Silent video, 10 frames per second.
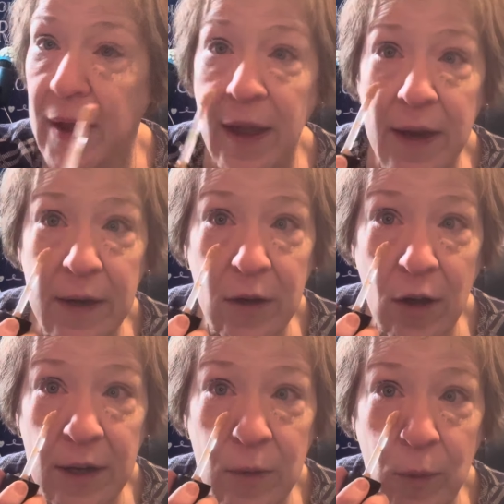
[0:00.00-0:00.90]
and
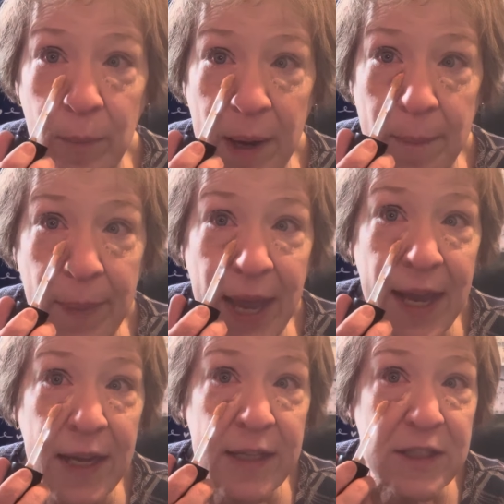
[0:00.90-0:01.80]
dot it where my
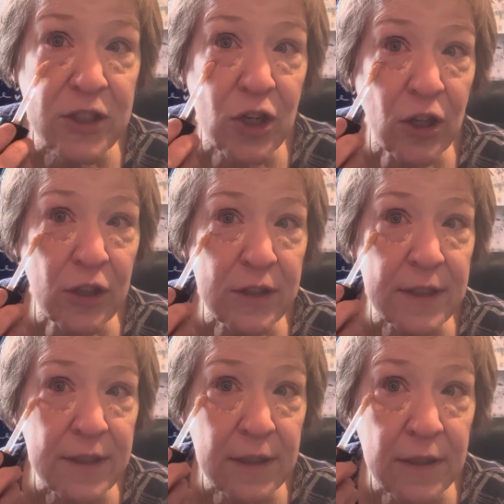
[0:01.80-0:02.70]
bag
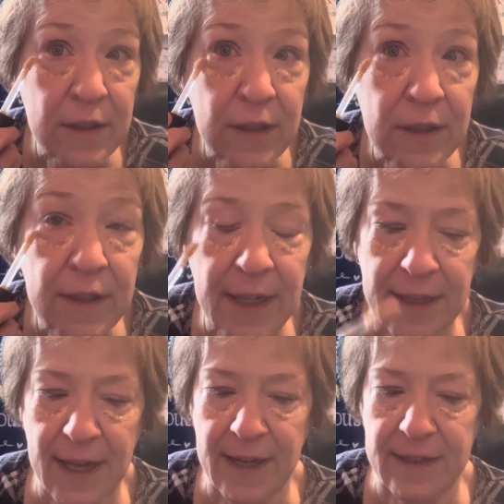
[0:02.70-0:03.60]
starts,
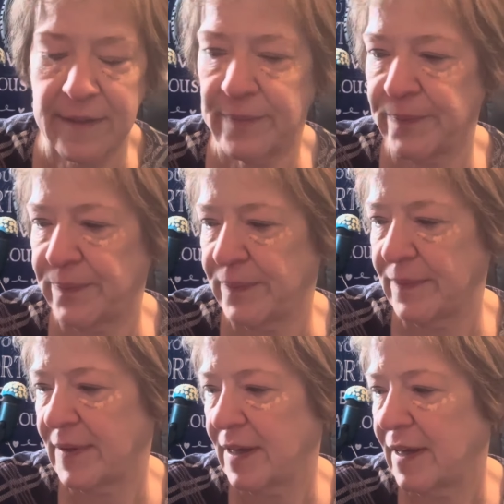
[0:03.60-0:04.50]
like that.
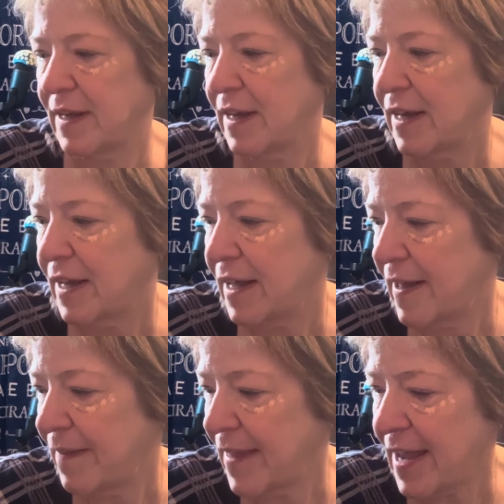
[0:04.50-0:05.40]

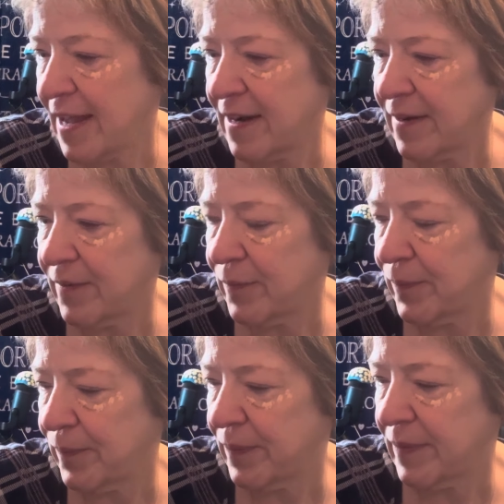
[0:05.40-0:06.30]
And then
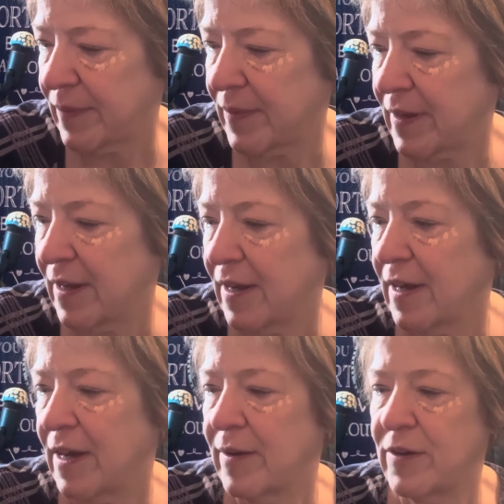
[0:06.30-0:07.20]

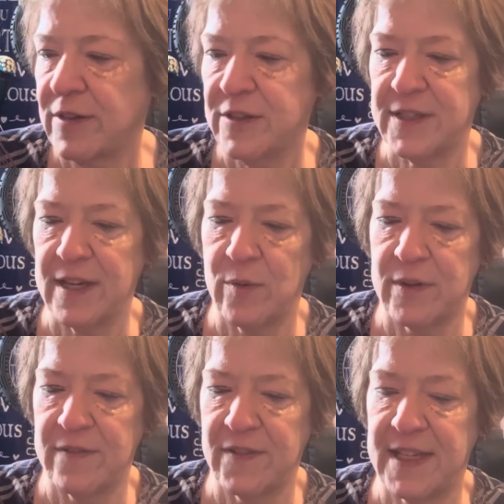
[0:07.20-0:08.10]
I'm going to take one
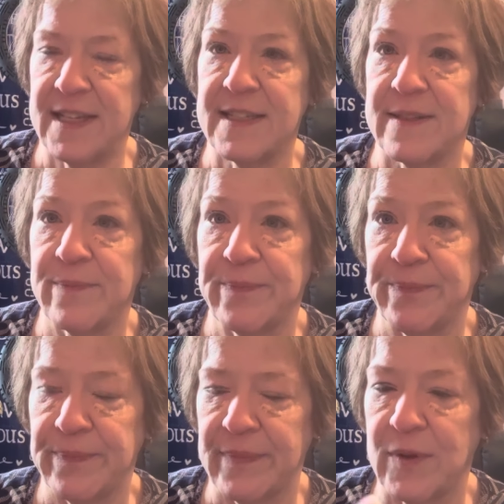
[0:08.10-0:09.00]
of these,
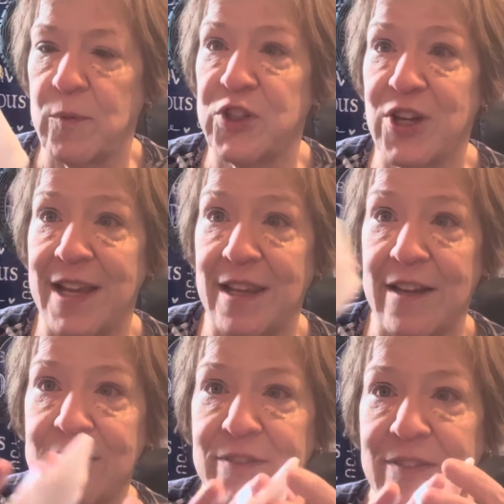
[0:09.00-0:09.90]
which I
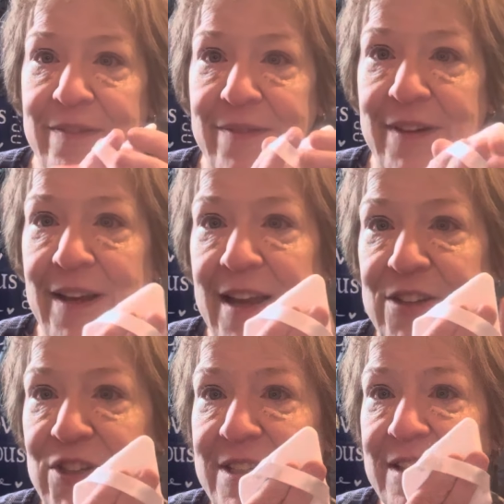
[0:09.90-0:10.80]
love. I
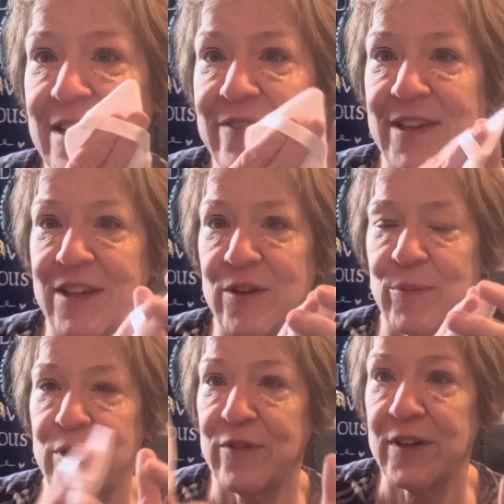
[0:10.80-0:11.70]
just love that you can
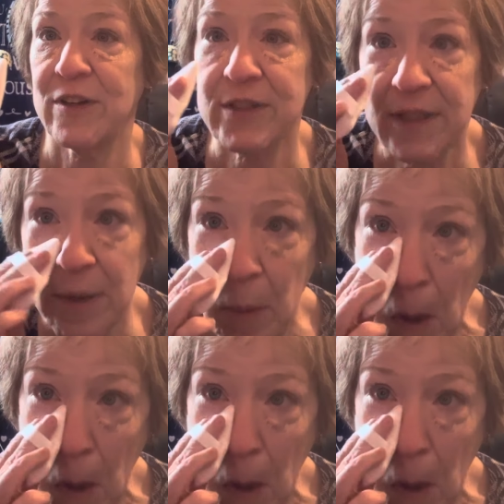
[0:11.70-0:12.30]
put your fingers in there.